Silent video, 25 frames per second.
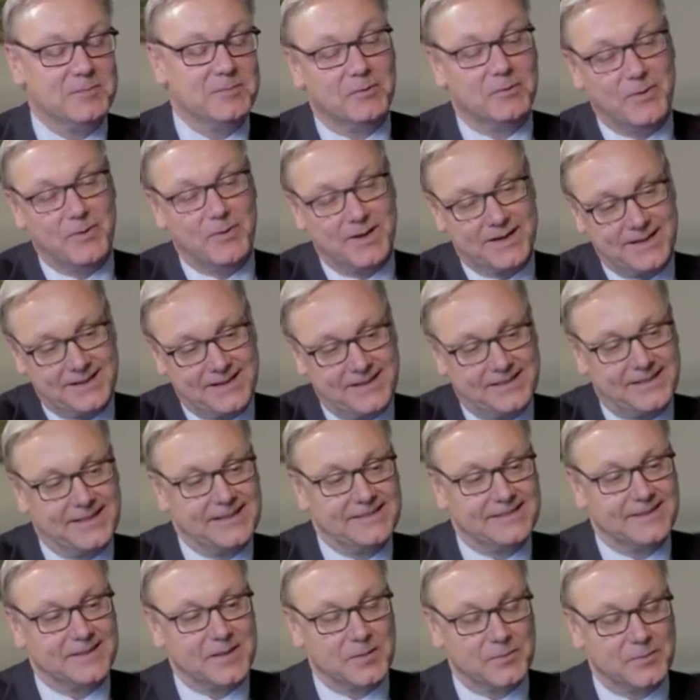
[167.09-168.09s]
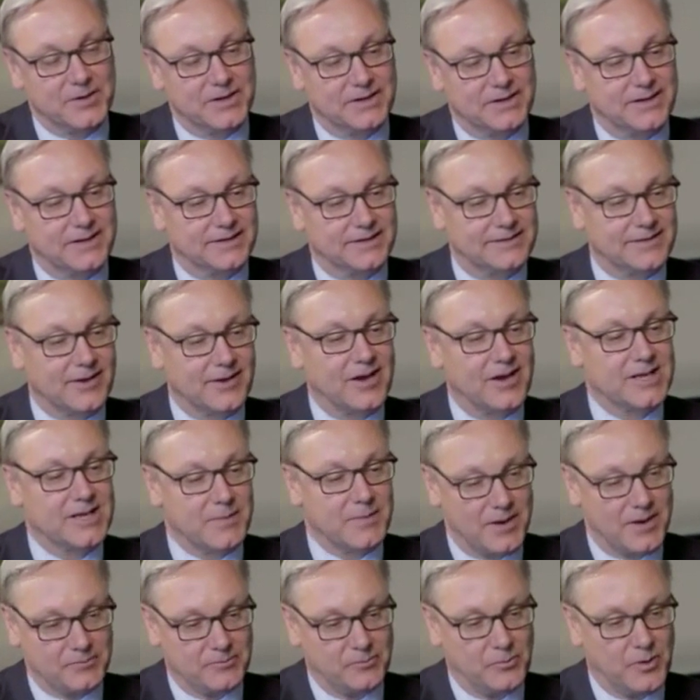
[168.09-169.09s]
But one of the things that the book does talk
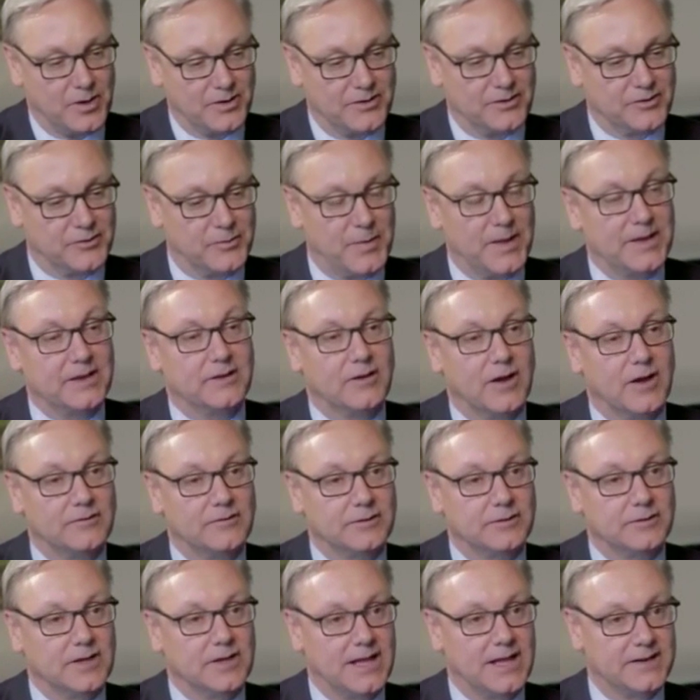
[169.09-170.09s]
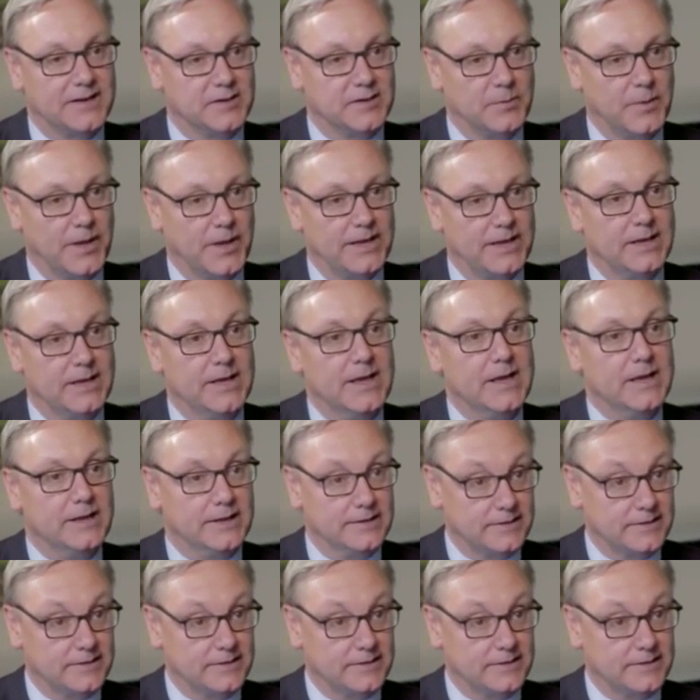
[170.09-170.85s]
about, and where there's been an awful lot of debate,